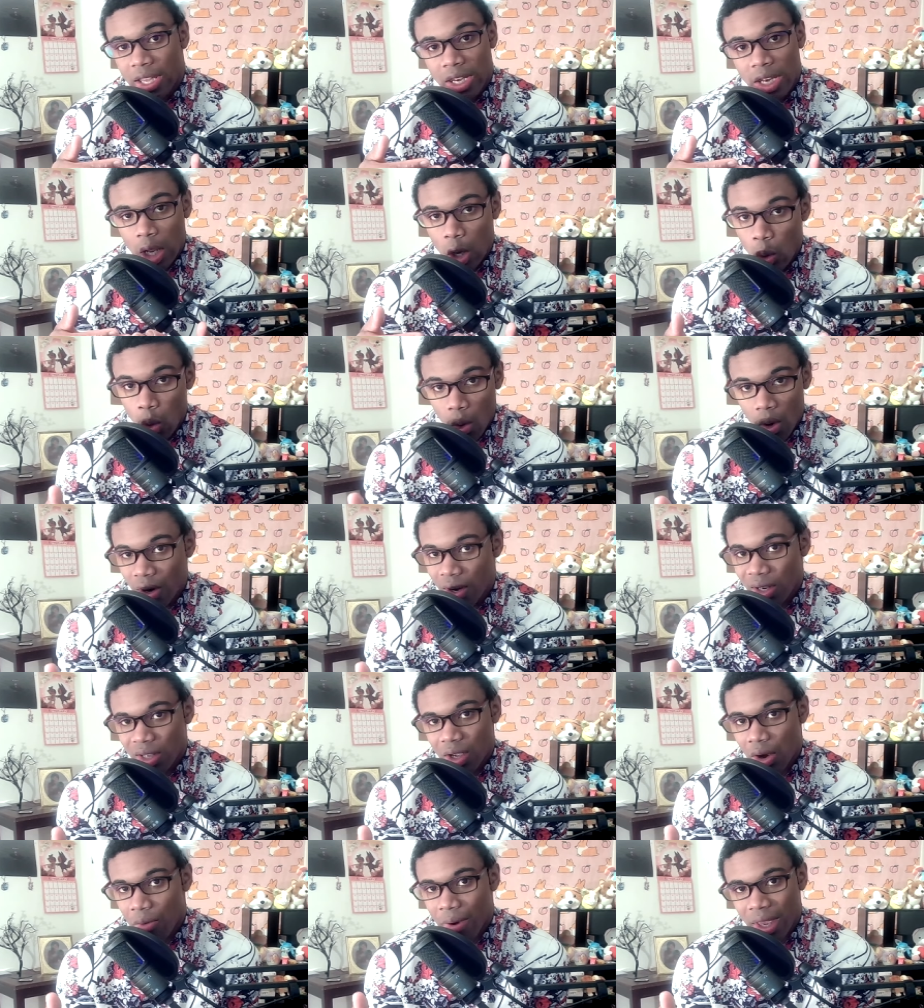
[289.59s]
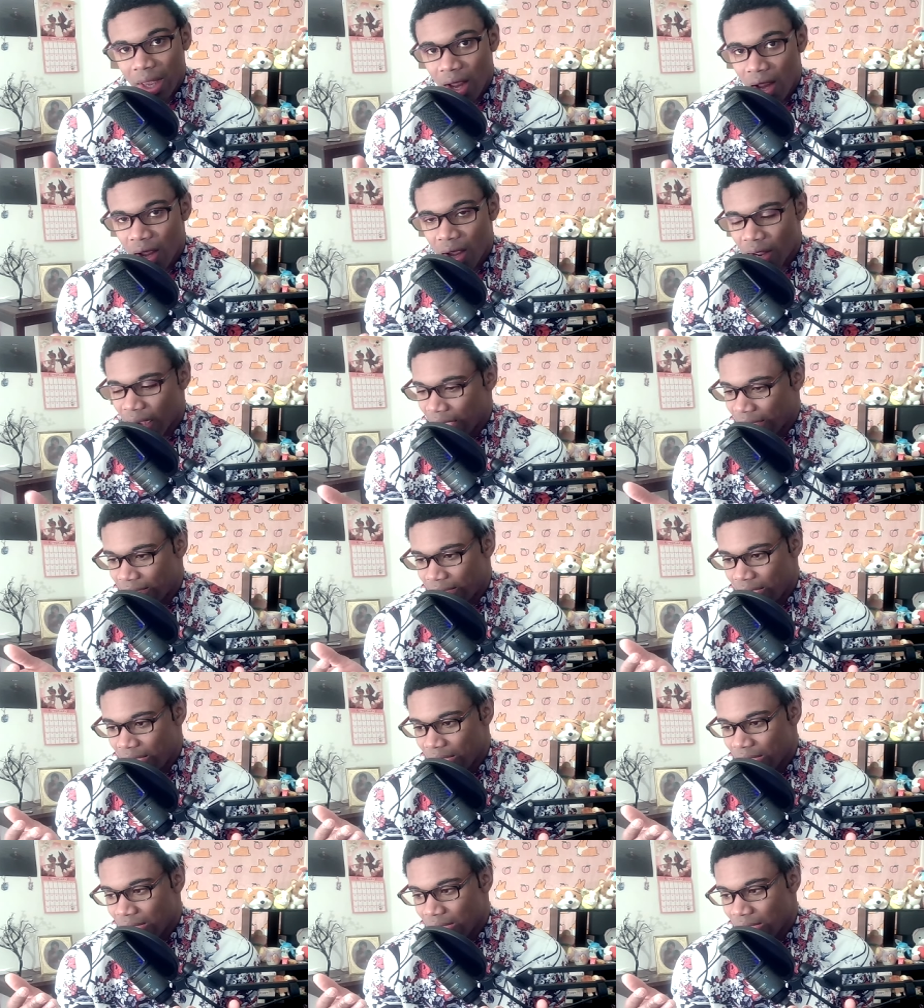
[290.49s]
any horror going on. I
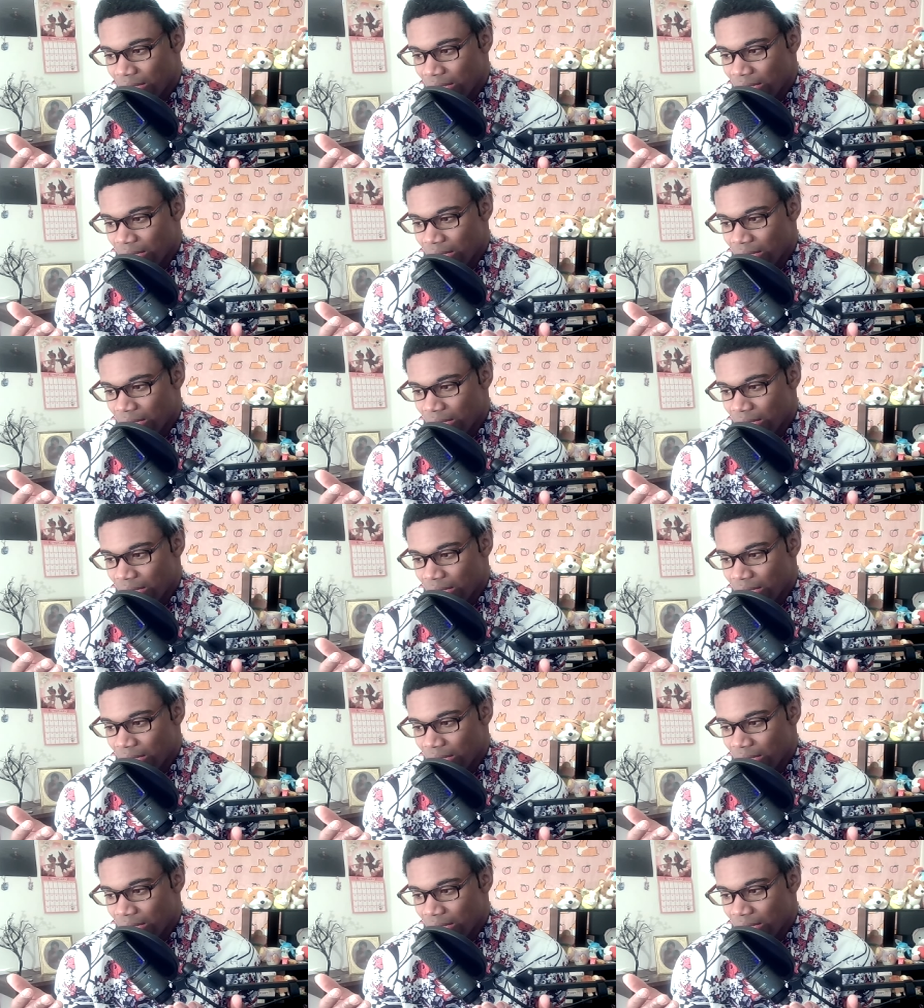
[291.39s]
think